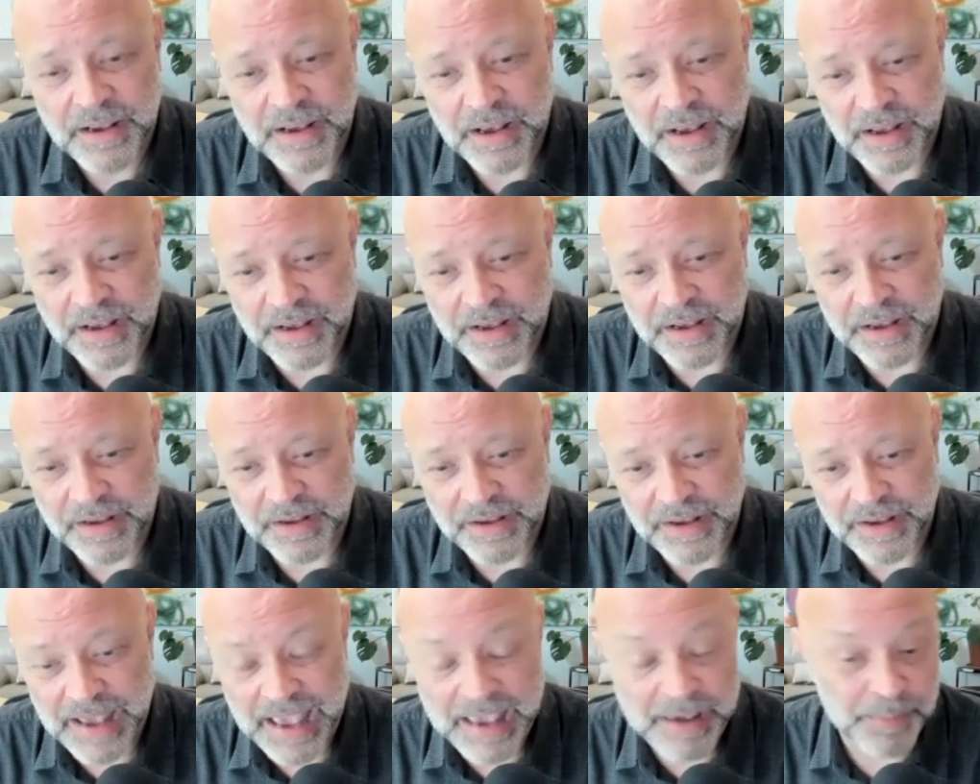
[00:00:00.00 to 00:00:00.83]

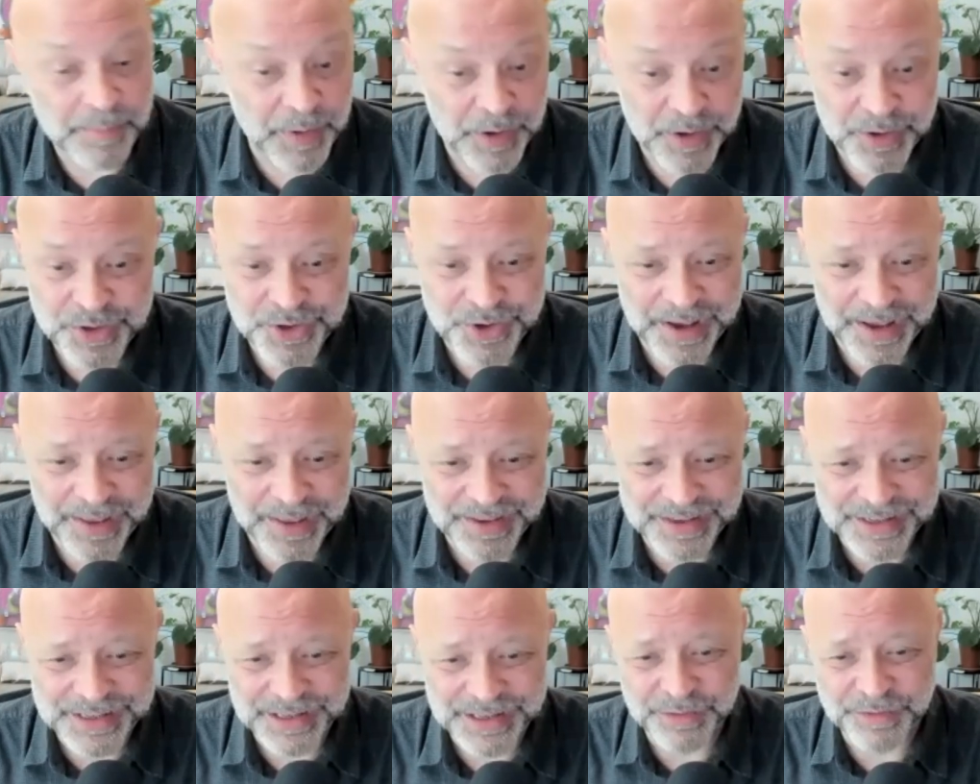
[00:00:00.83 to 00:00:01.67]
uh, a because you get
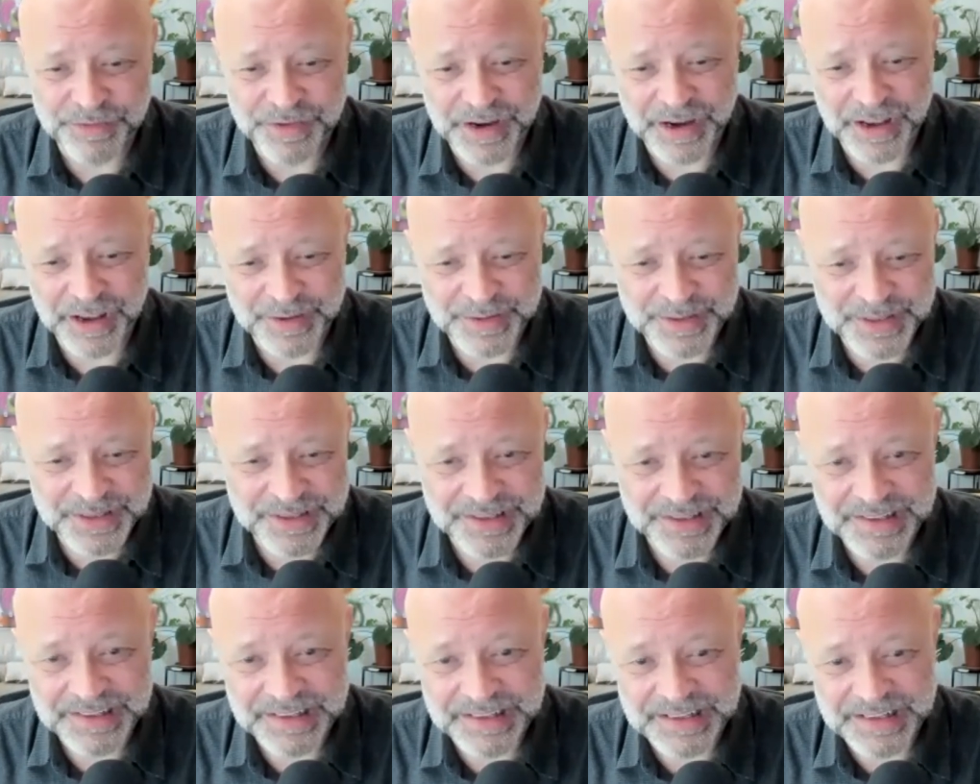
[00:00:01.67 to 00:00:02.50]
these little videos
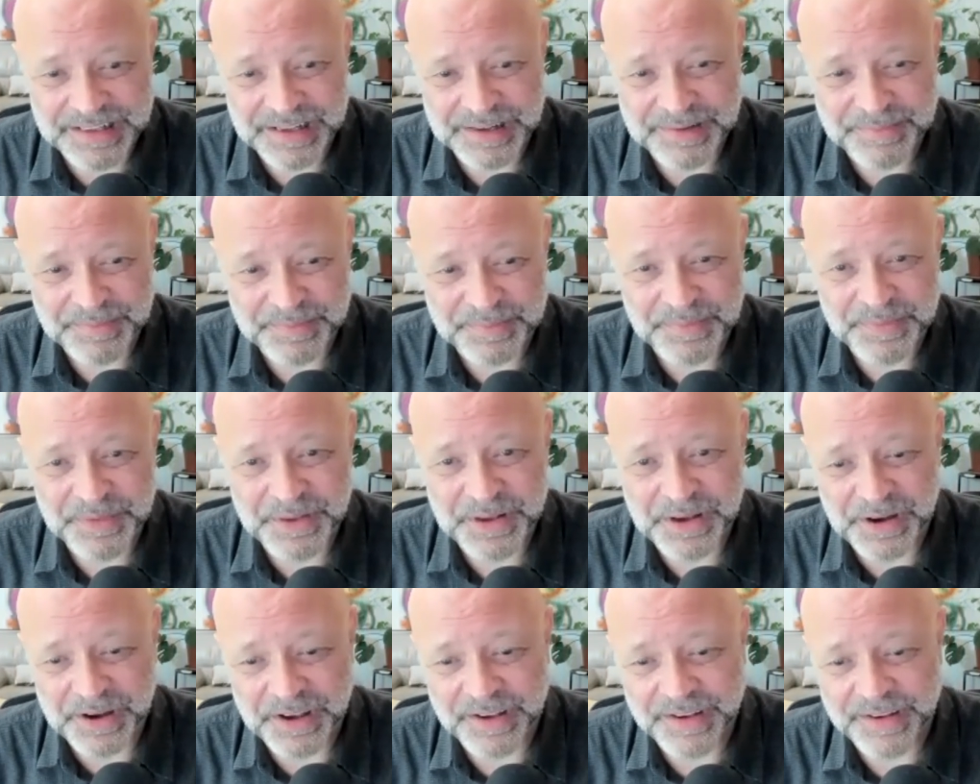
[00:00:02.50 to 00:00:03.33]
um,
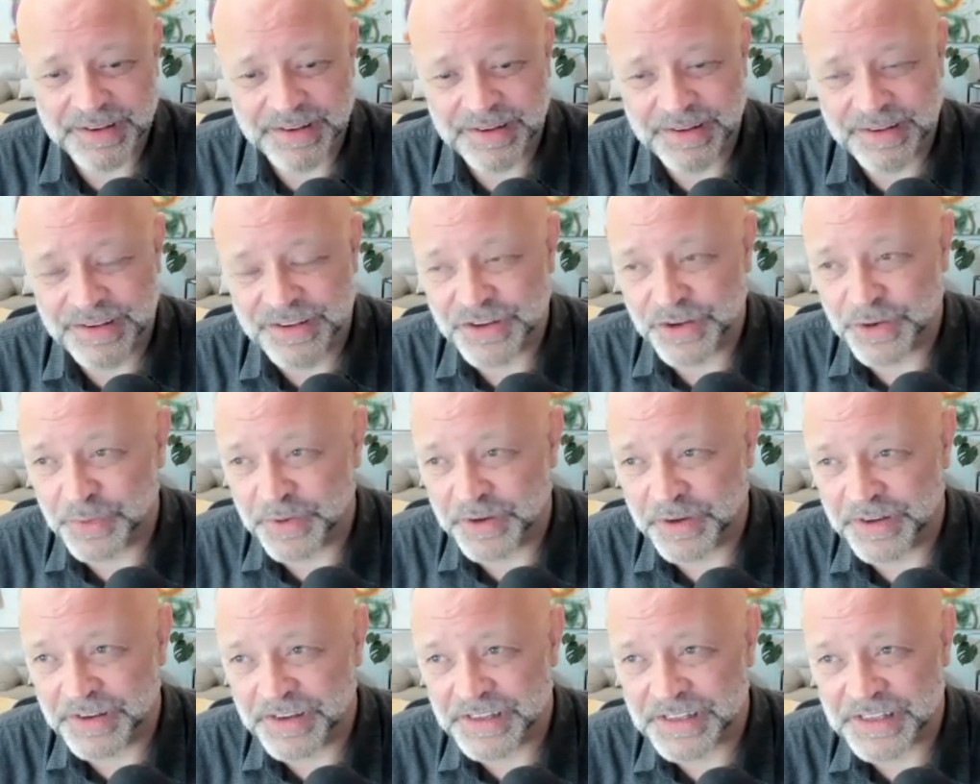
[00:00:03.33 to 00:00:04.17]
that I do
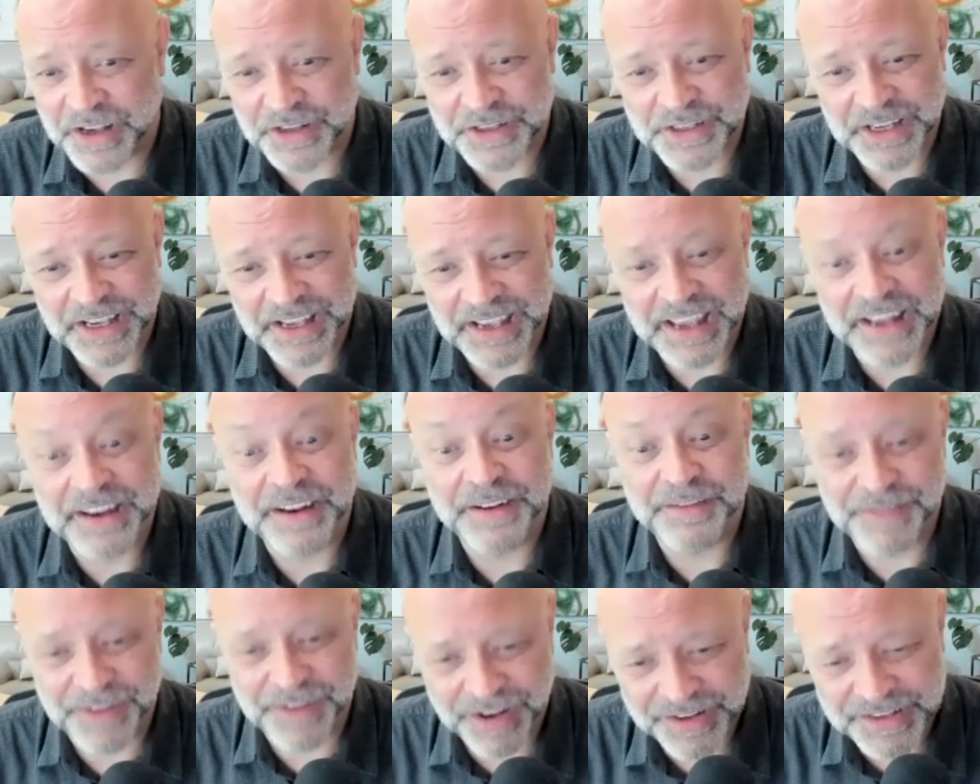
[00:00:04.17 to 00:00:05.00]
and discussing it in
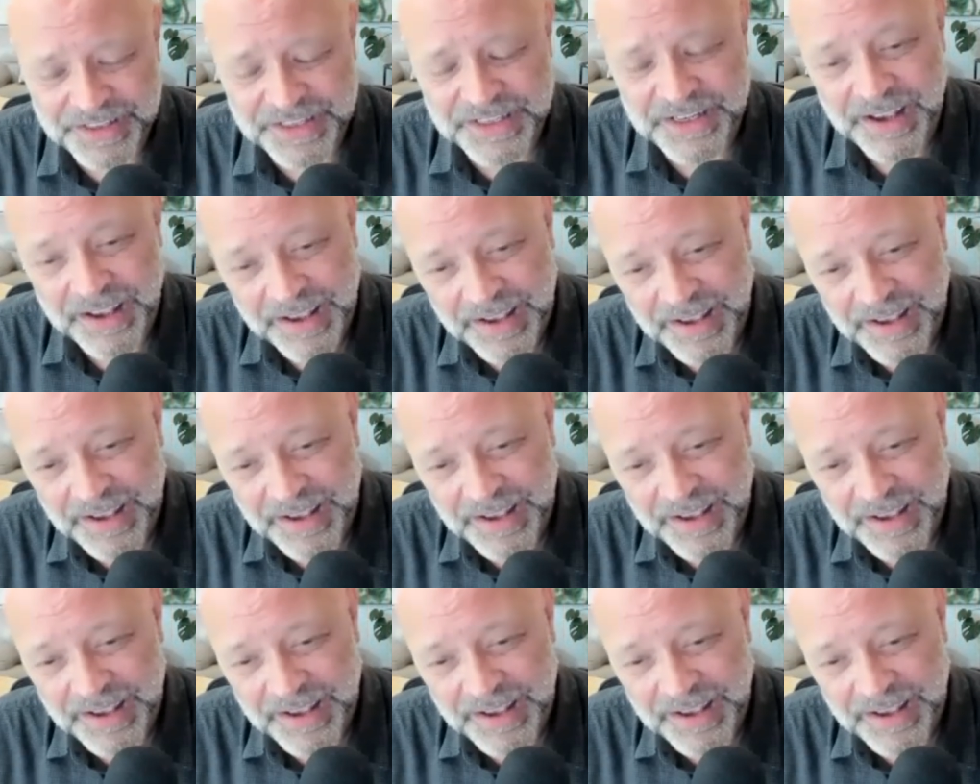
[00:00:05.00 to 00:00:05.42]
advance.